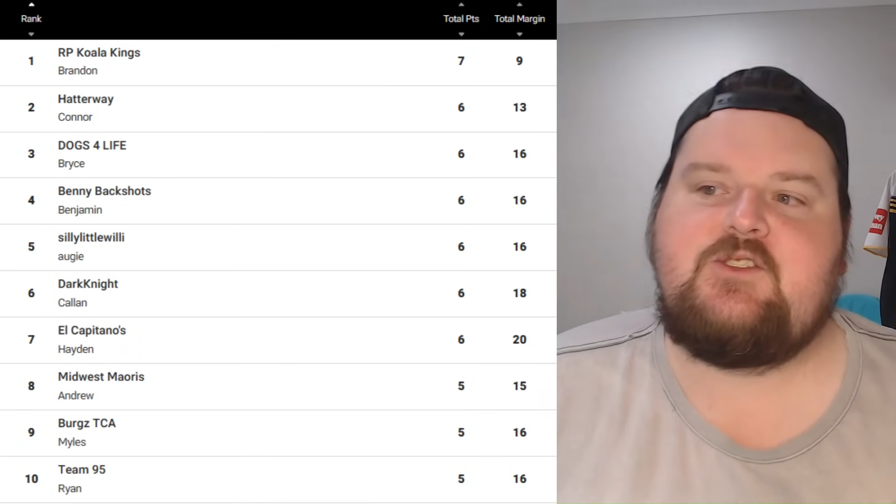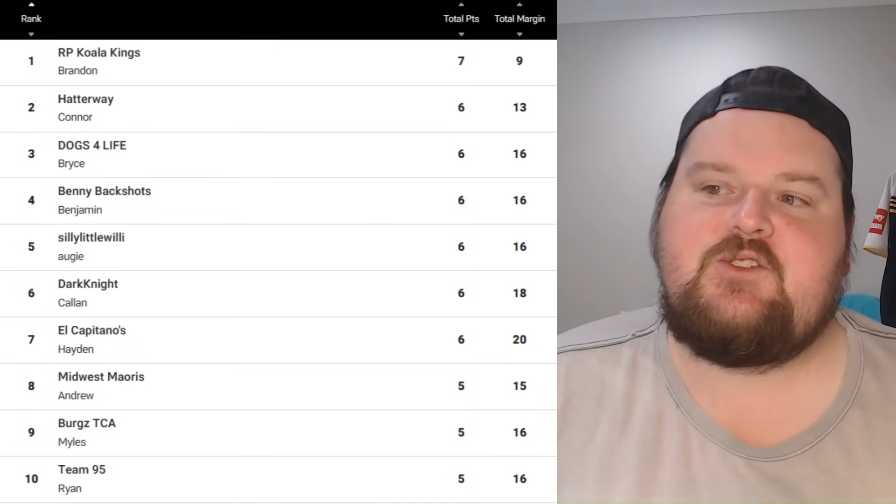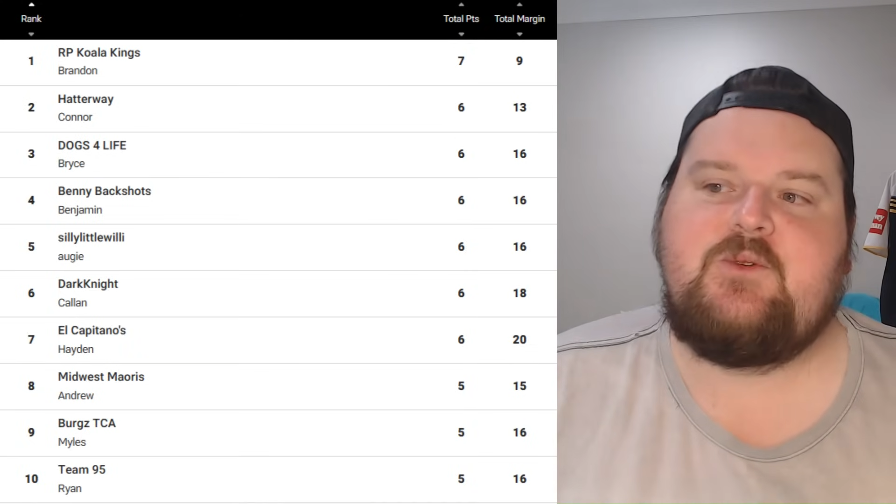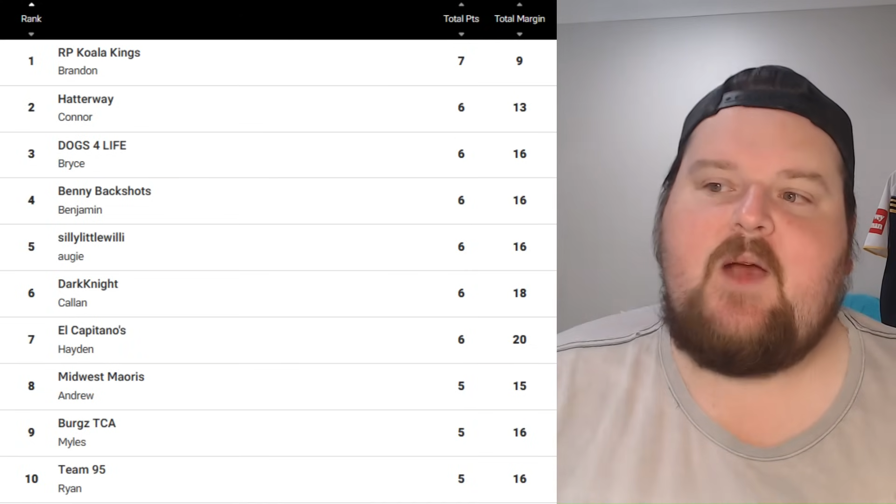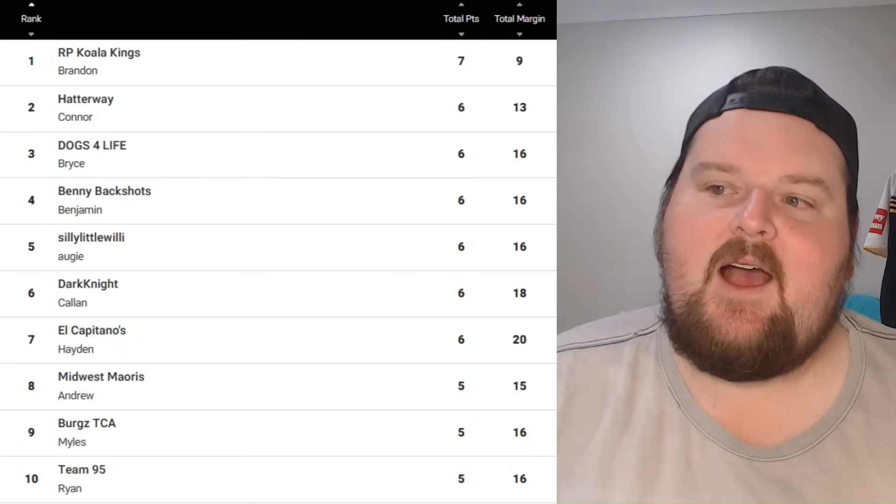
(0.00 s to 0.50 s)

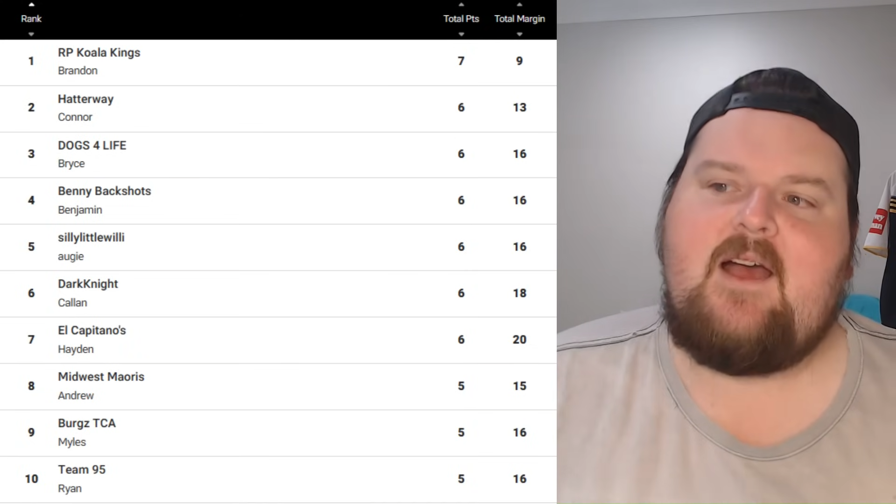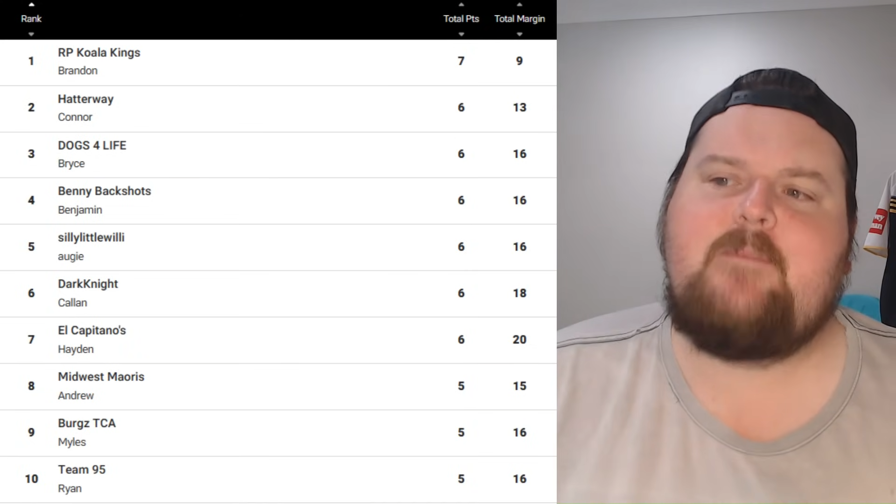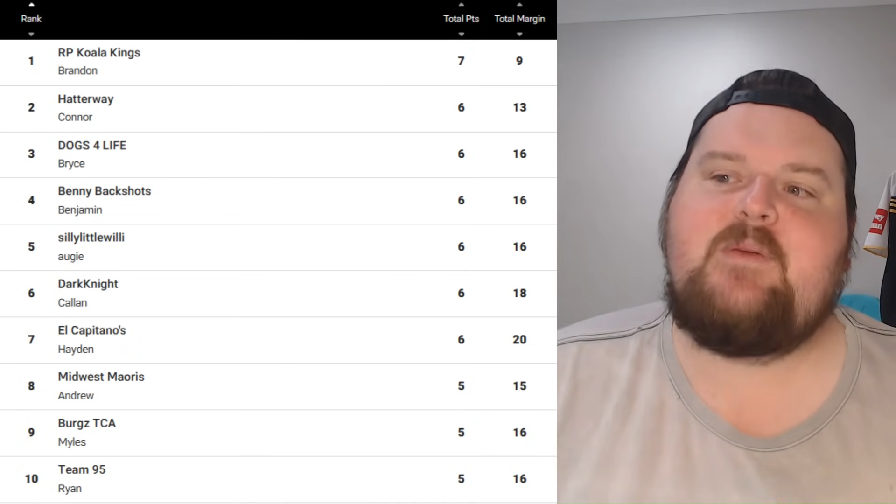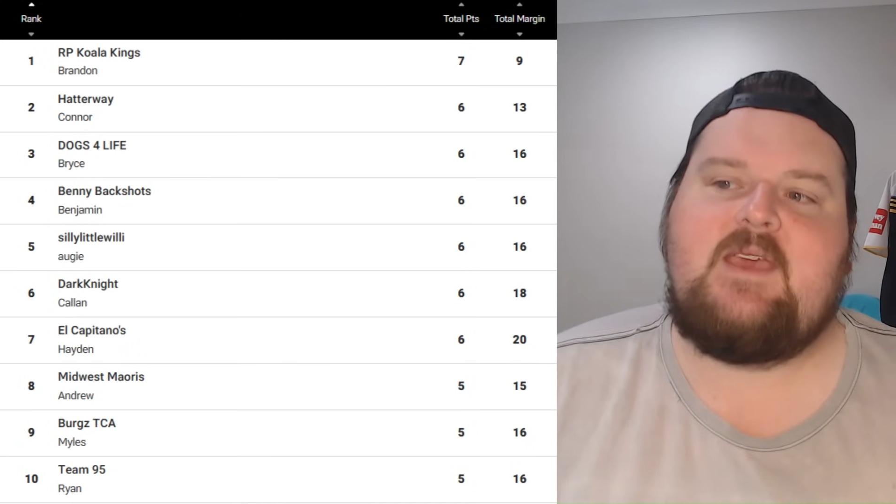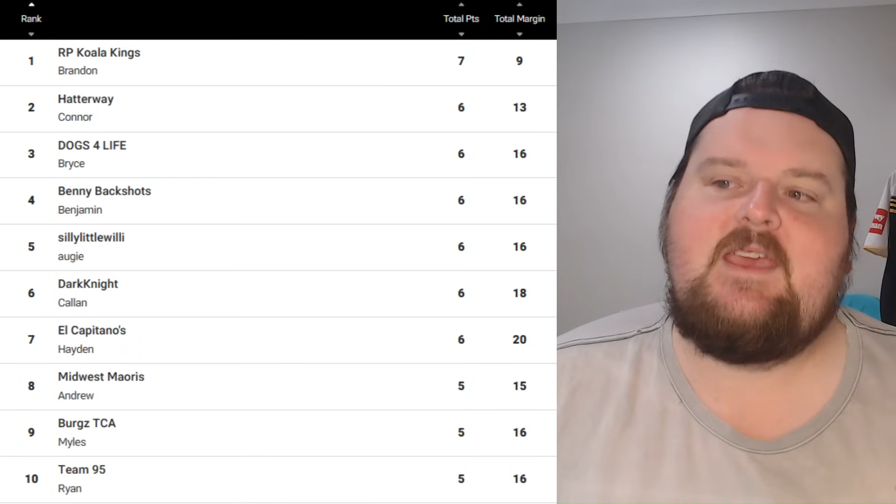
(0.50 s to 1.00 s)
to
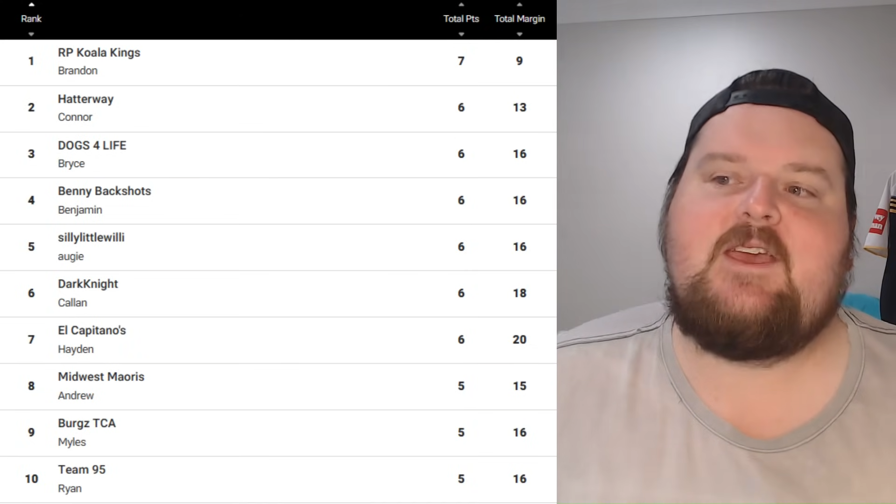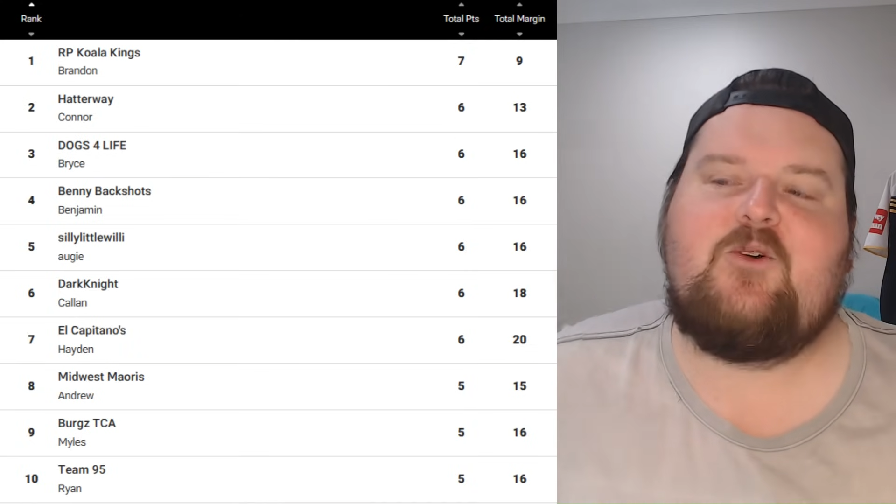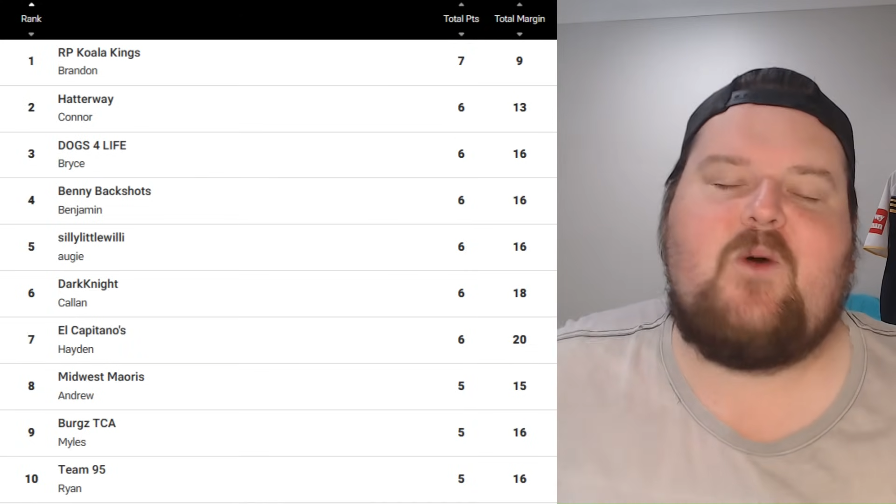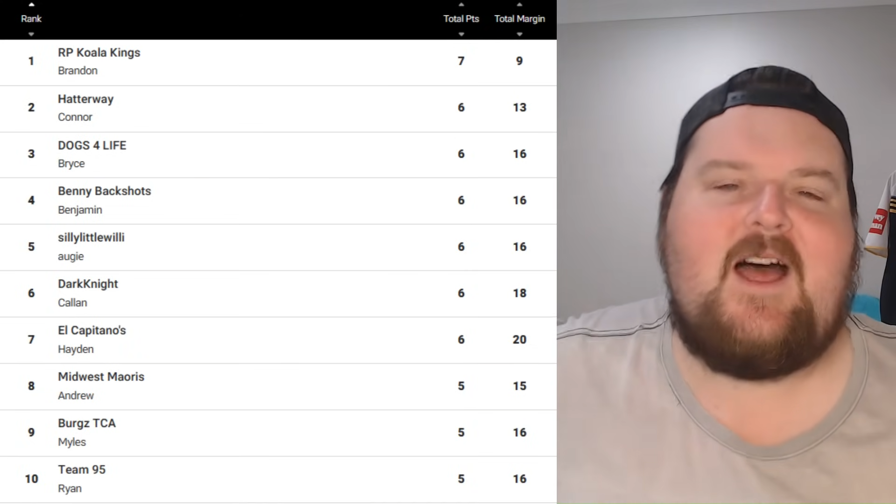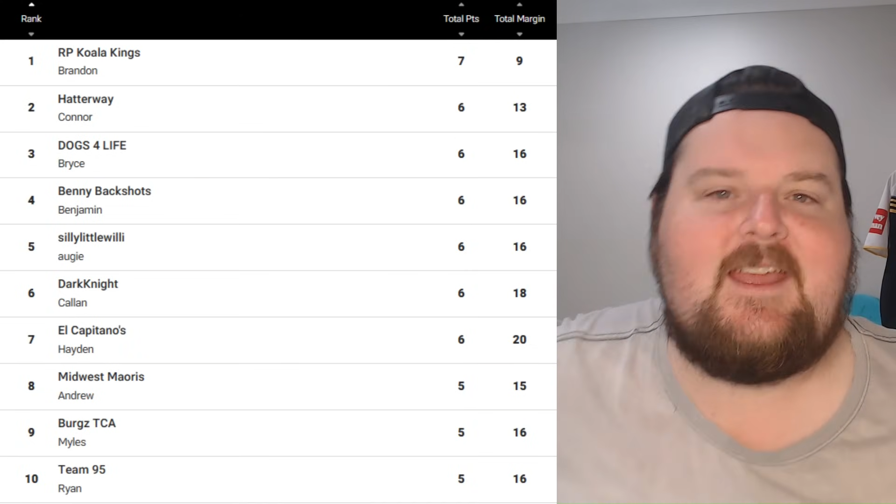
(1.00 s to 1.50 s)
RP
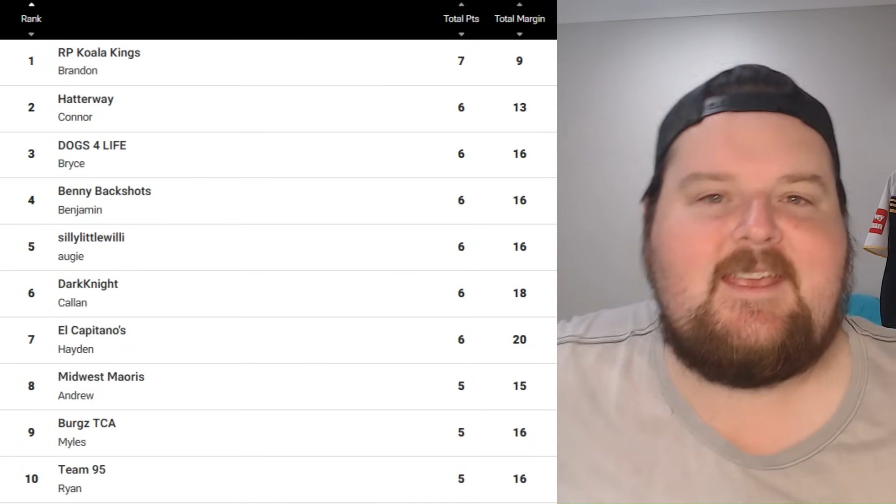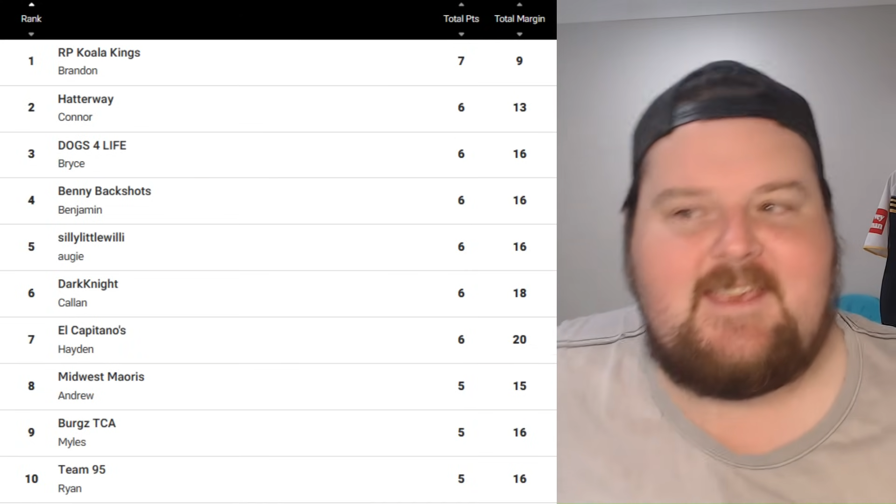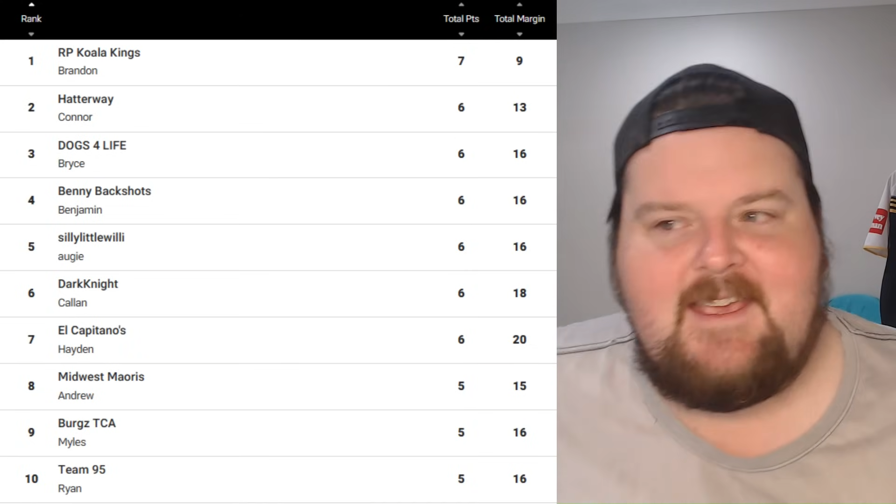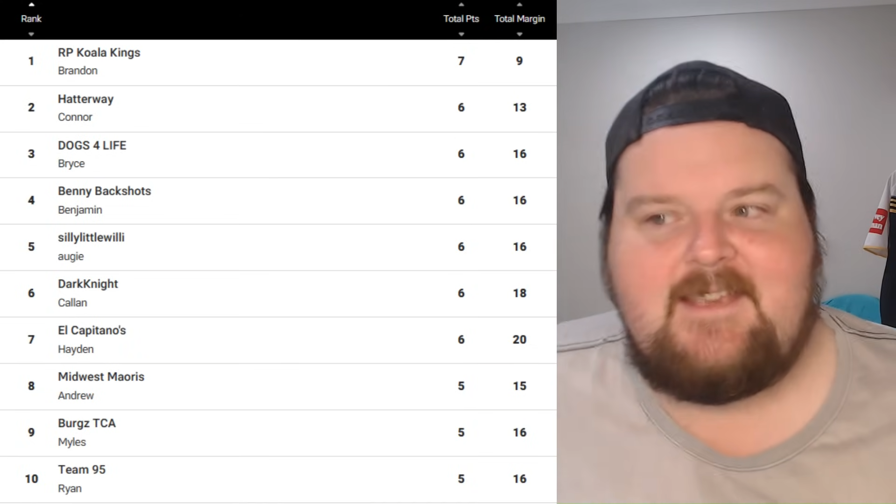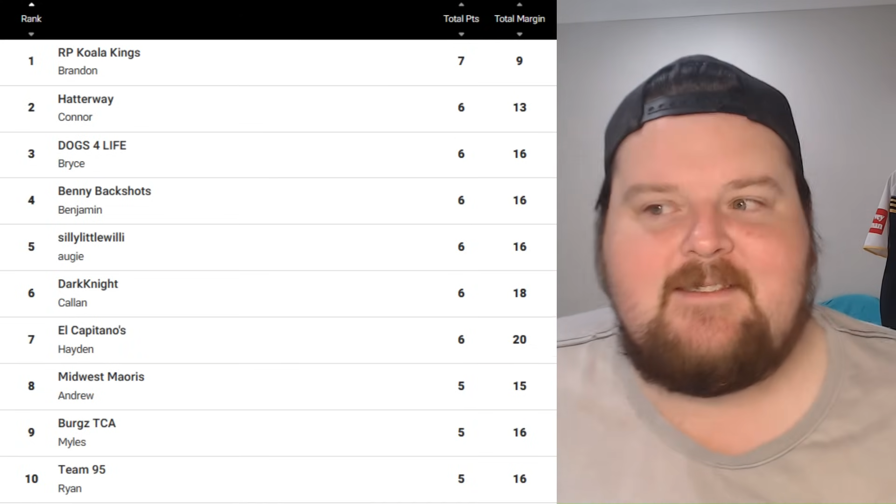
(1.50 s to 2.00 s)
Koala
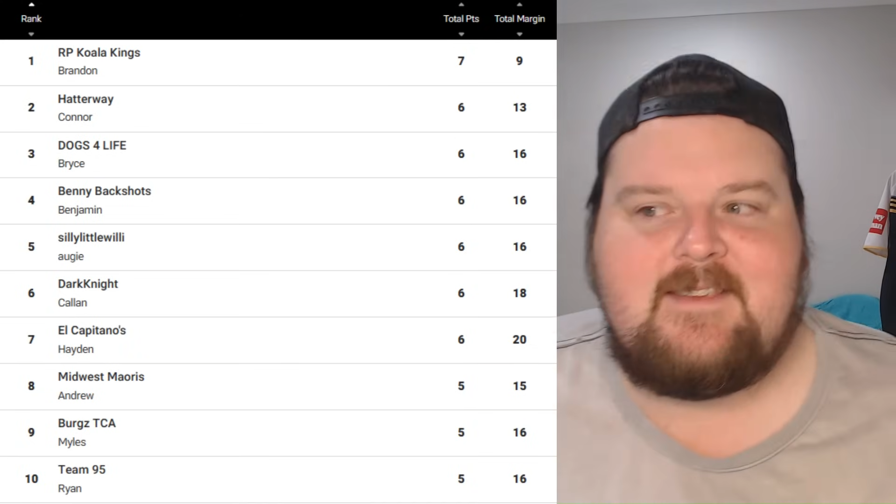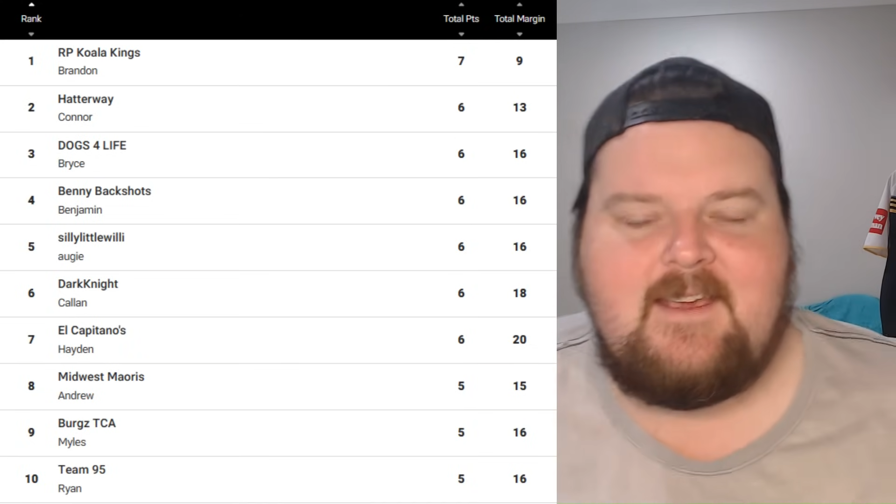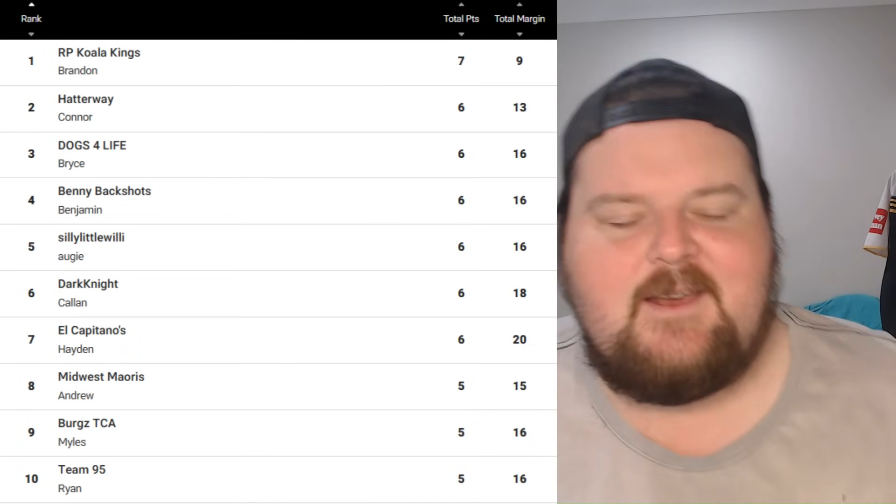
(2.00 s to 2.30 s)
Kings.